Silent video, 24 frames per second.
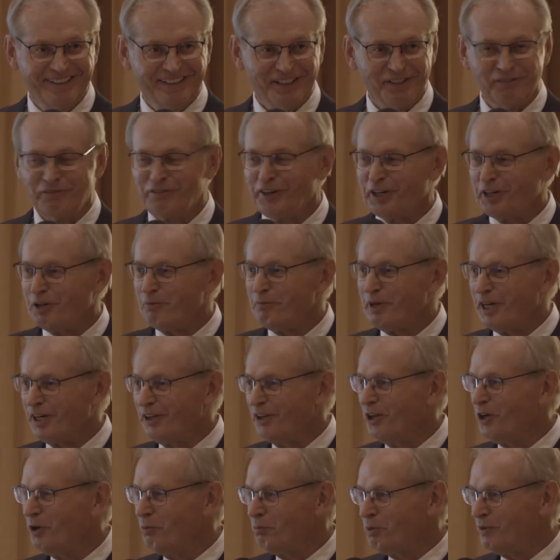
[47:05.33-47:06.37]
The
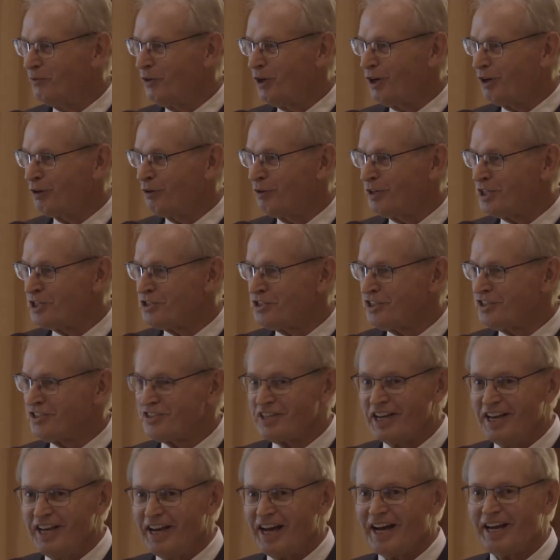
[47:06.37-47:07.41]
fundamental hope of all
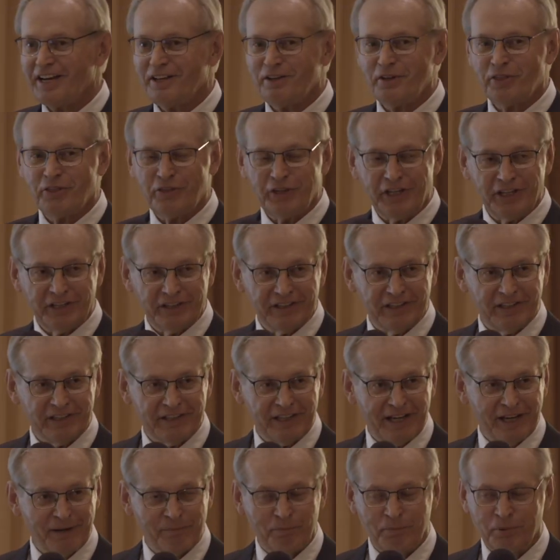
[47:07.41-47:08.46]
Christians. How do you think that
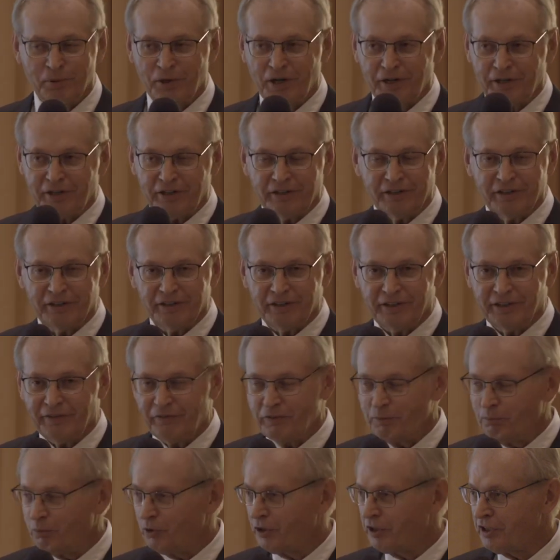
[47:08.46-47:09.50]
that part
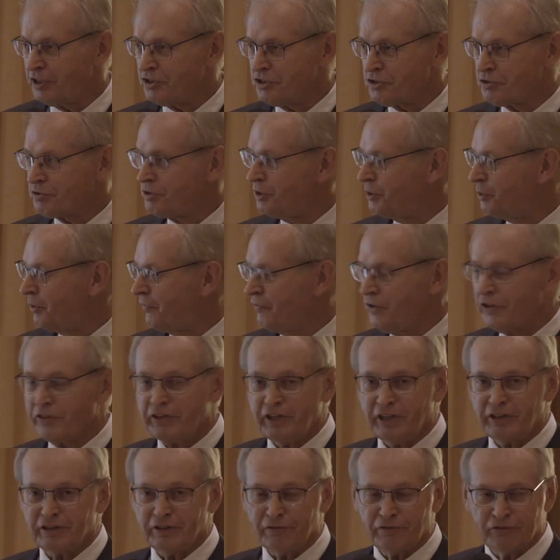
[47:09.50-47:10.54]
of the book is true if you
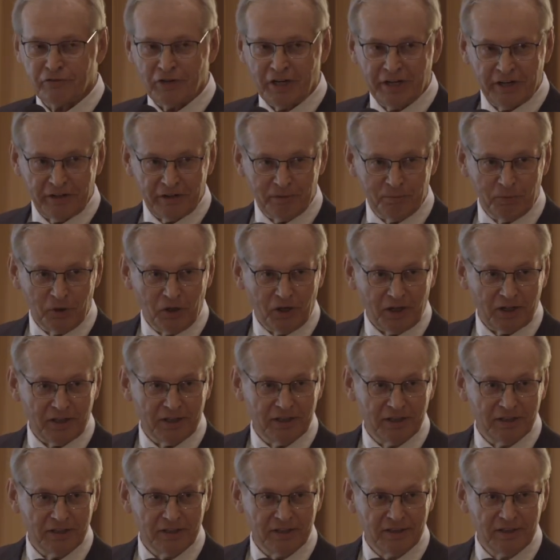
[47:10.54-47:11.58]
think the front of the book,
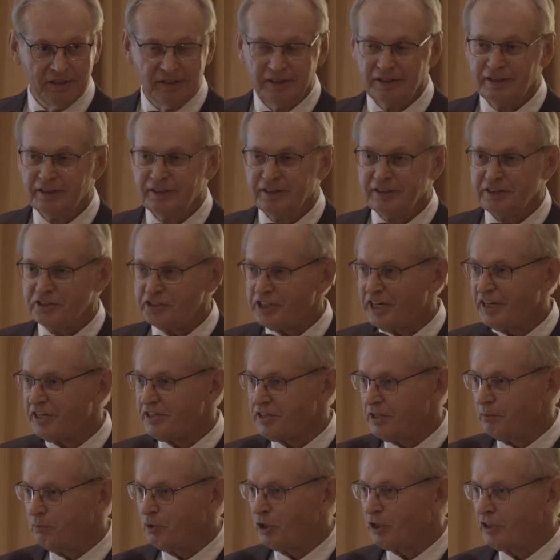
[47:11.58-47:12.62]

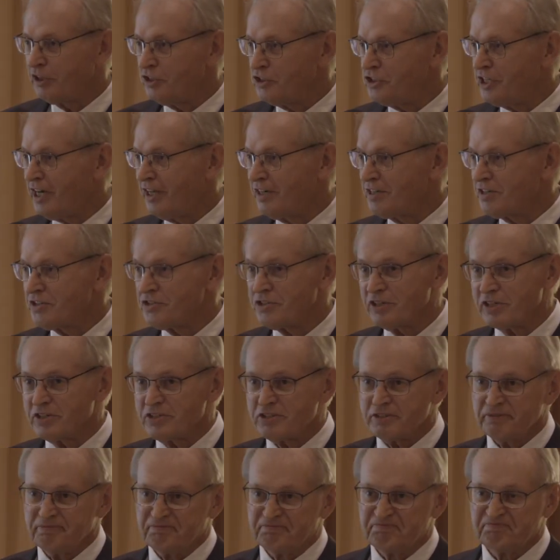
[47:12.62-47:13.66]
the book of
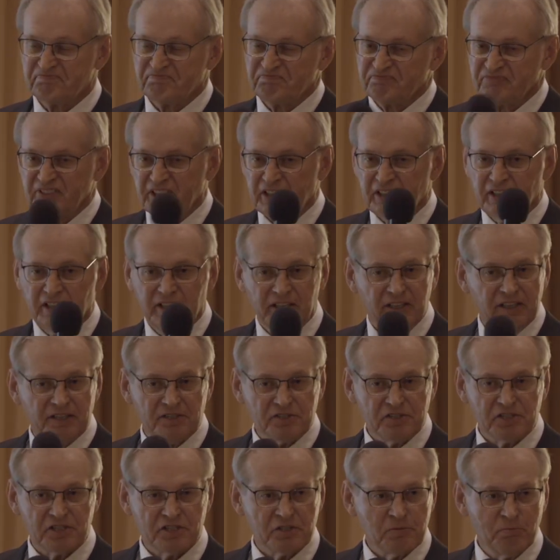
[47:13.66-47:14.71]
Genesis,
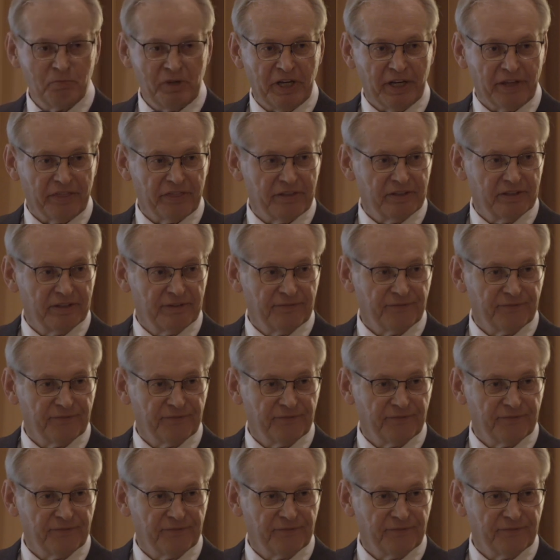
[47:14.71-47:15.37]
is just myth?